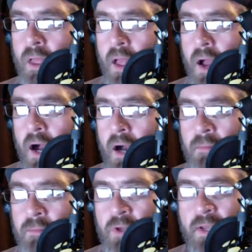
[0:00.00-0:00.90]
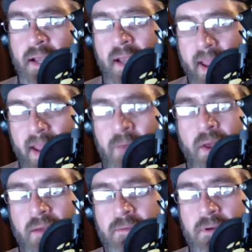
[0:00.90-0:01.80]
You can kind of hand
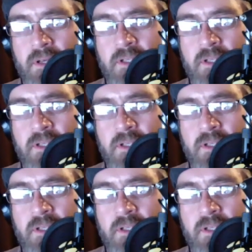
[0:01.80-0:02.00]
wave some